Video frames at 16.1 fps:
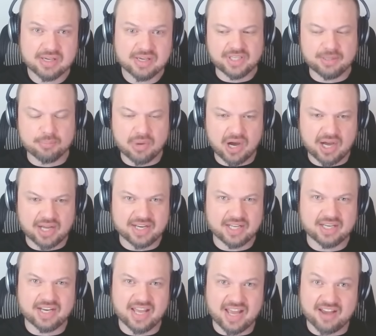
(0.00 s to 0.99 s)
He bought
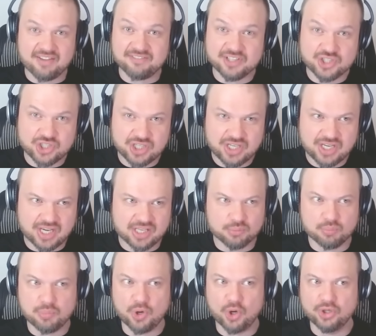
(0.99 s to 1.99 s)
an effigy
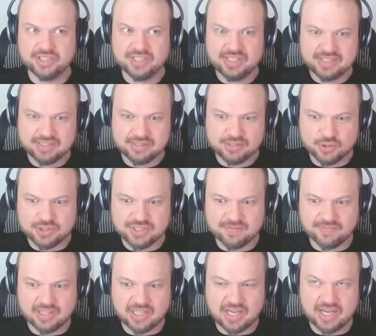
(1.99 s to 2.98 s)
and burnt it to
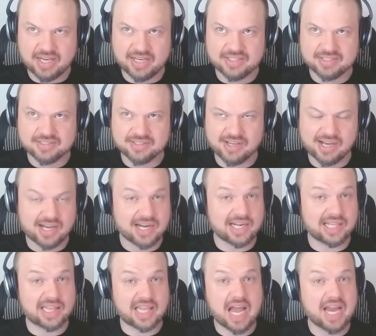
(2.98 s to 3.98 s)
symbolize
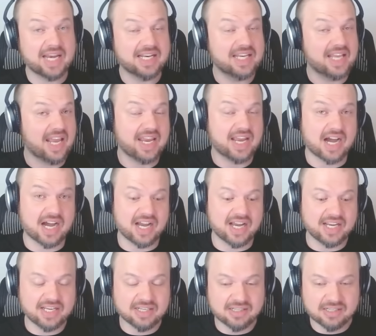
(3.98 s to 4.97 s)
unaligned
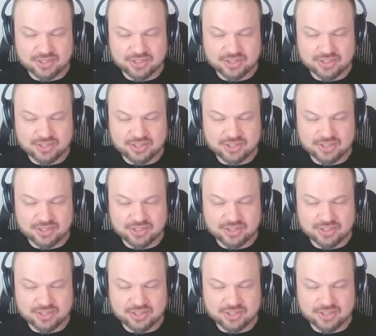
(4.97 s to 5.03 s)
AI.